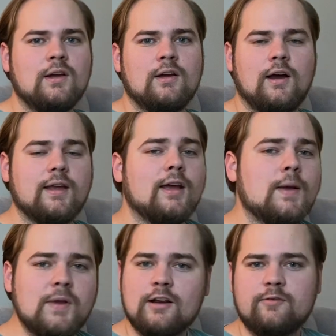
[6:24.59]
Again, I'm
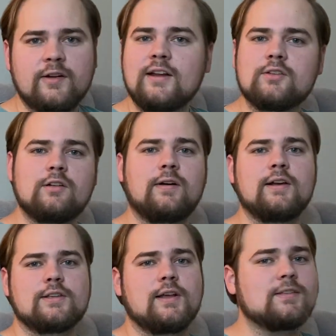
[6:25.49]
not a financial
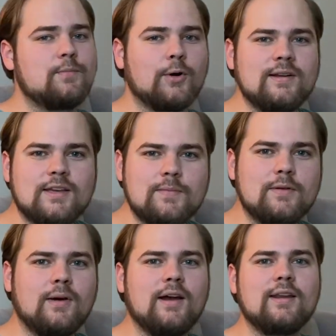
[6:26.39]
advisor. That's important to keep in
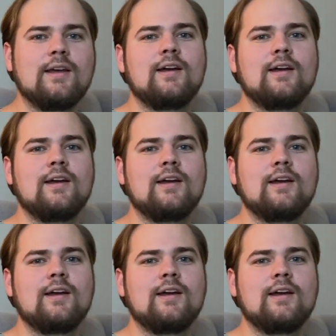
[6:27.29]
mind.